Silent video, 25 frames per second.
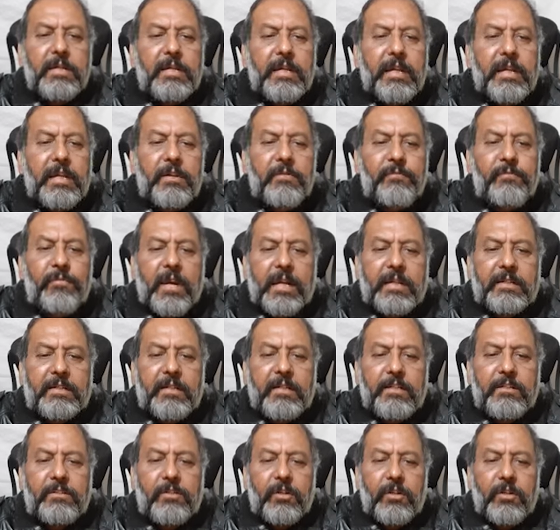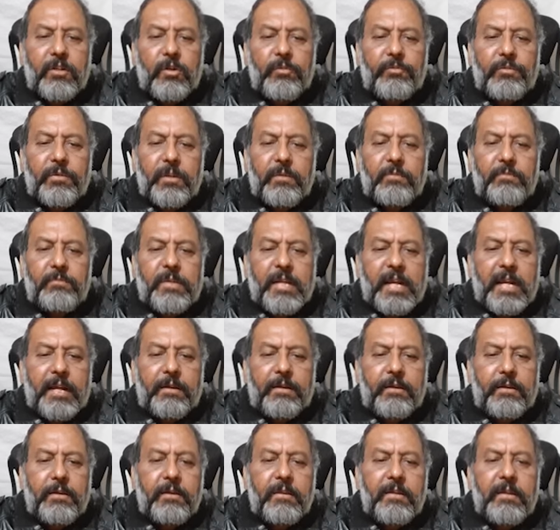infected synovium
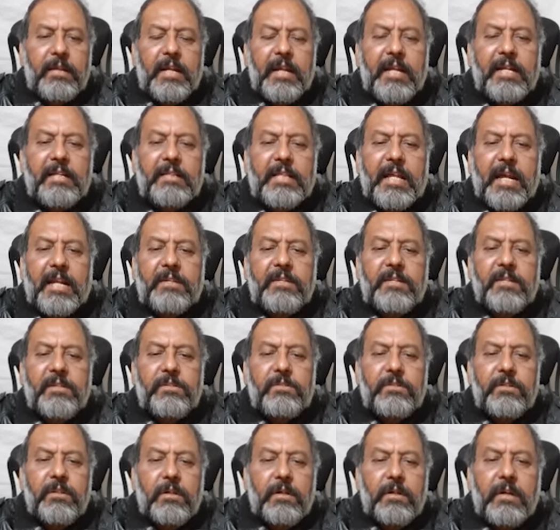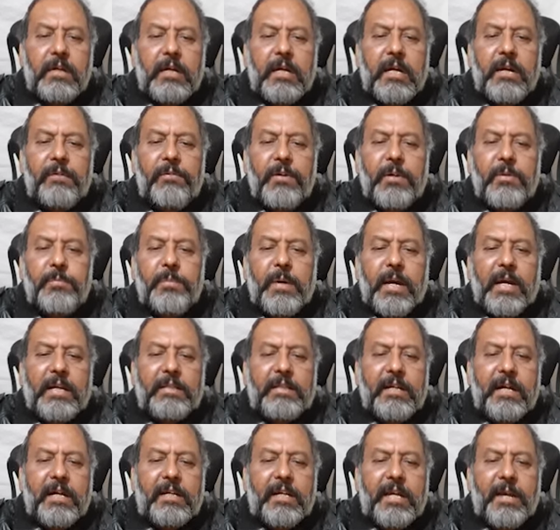red and that is covered by
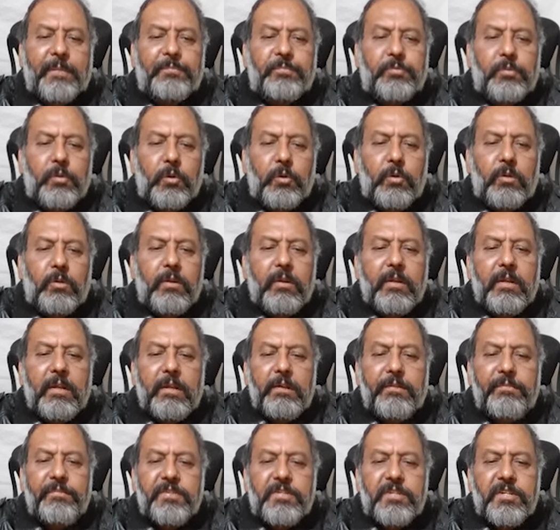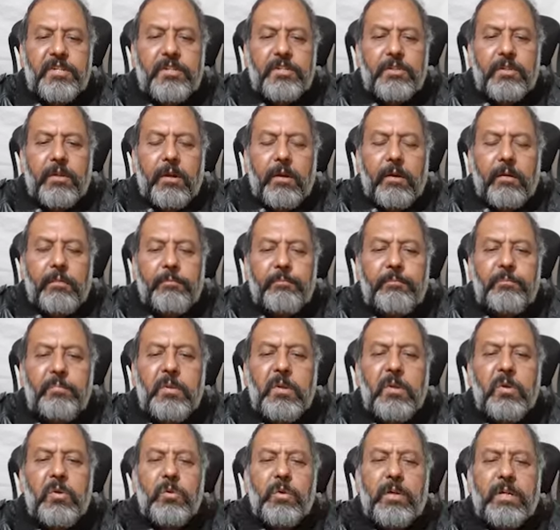the capsule which is
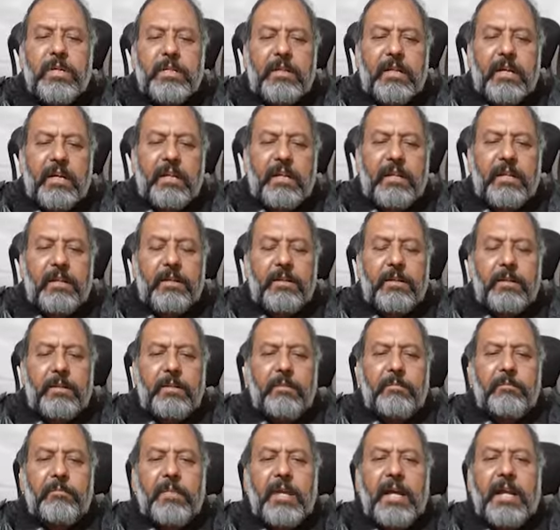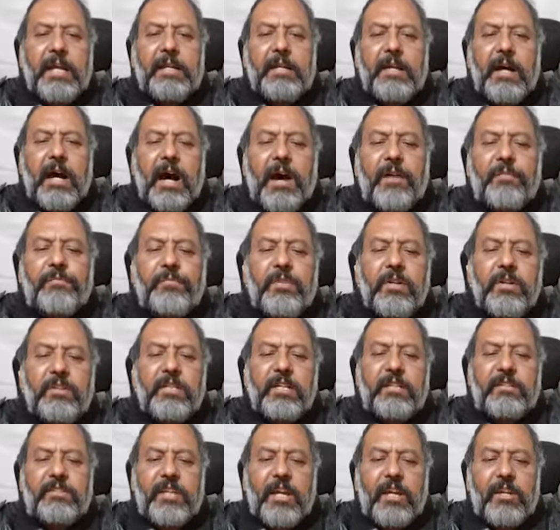blue in color, and after the
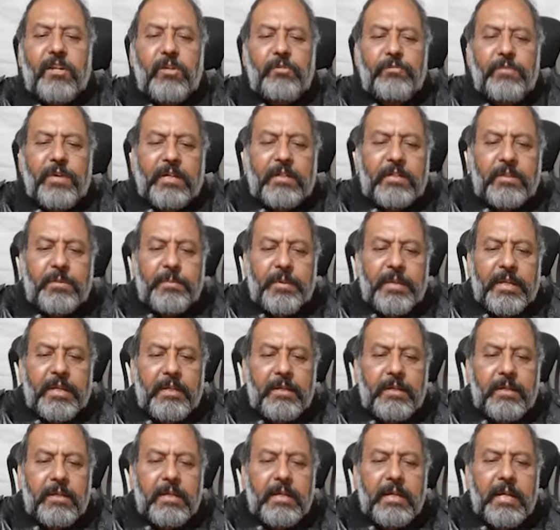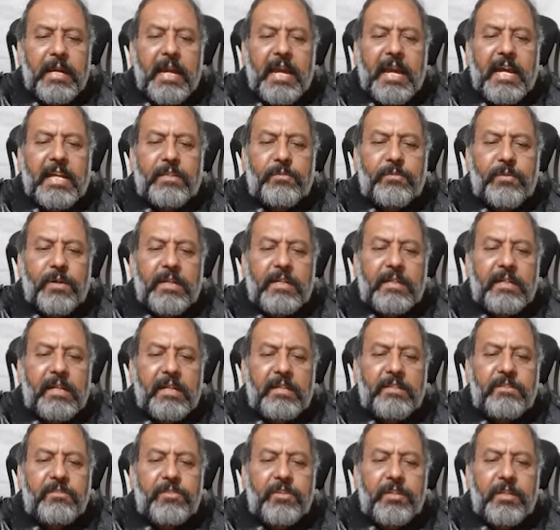synovectomy, as one
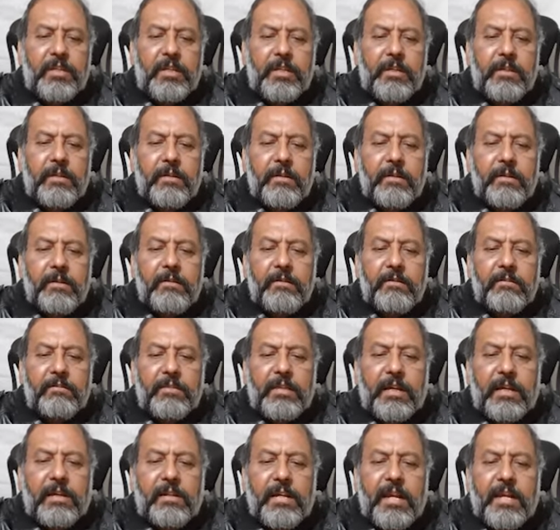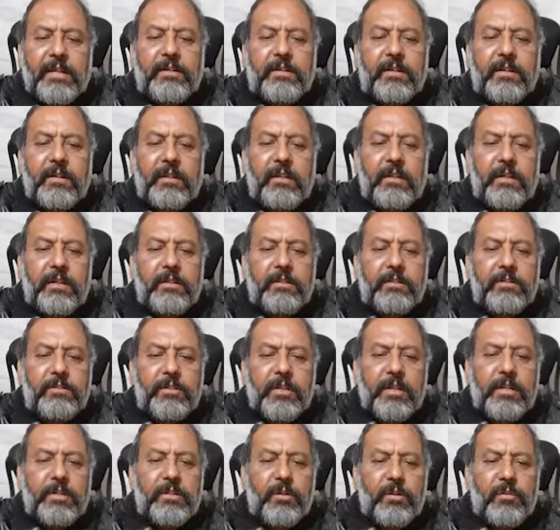can see, the red color
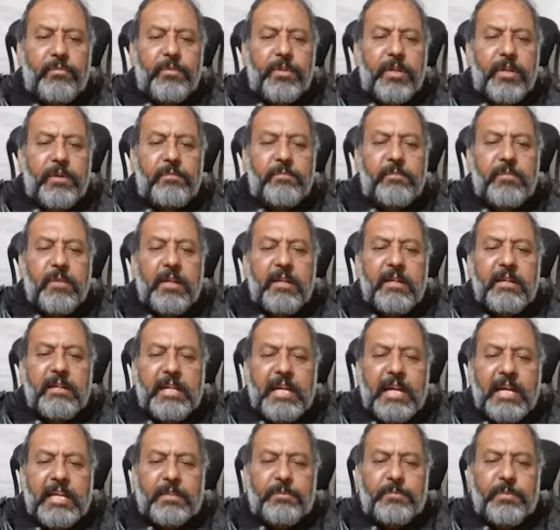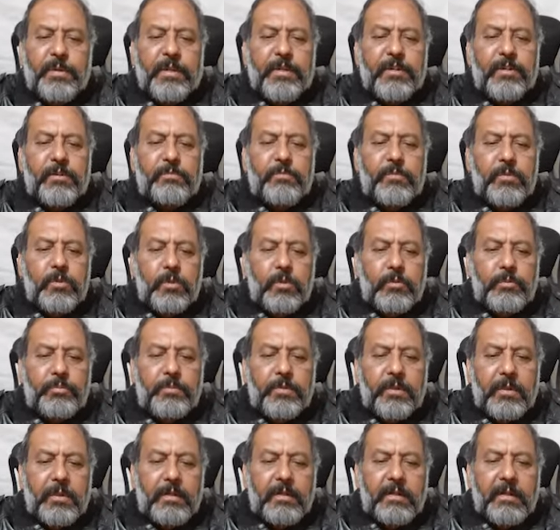synovium has been removed
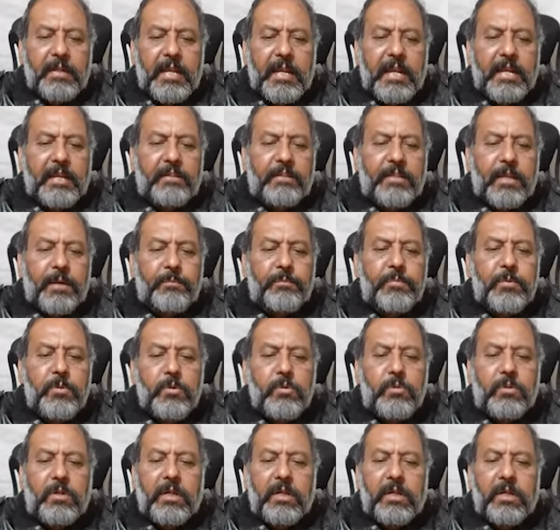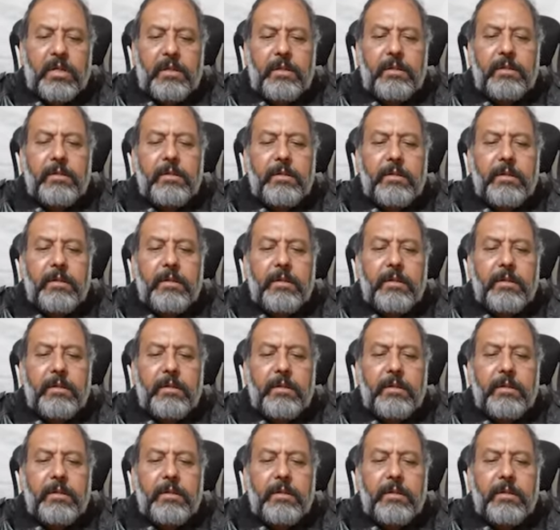and the blue color